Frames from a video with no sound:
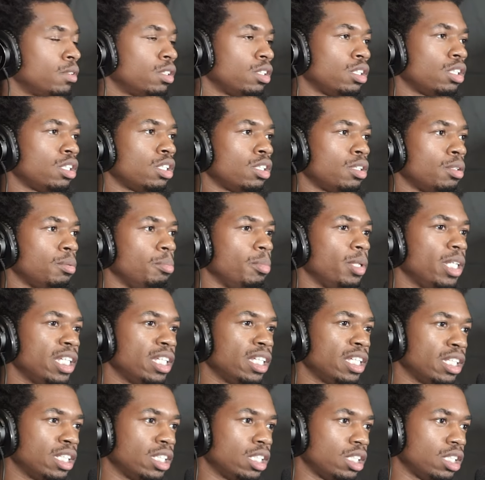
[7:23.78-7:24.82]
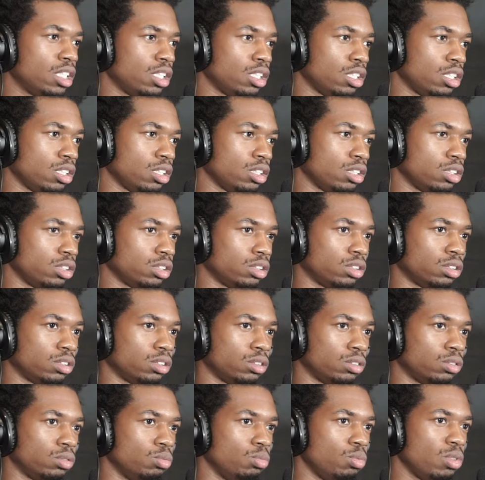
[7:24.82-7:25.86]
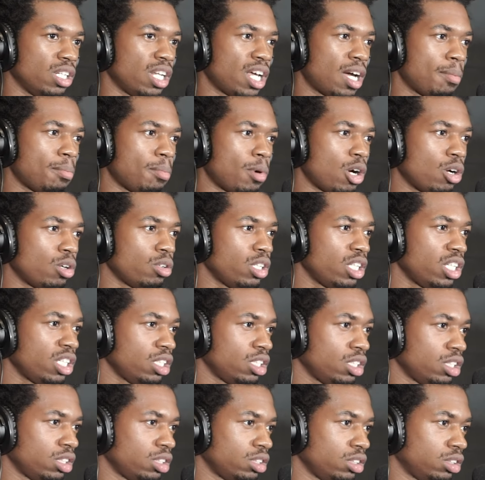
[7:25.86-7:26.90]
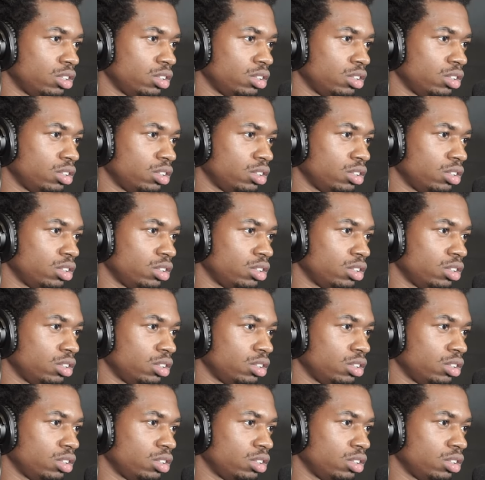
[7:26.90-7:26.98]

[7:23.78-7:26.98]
Oh, man. When I'm on it,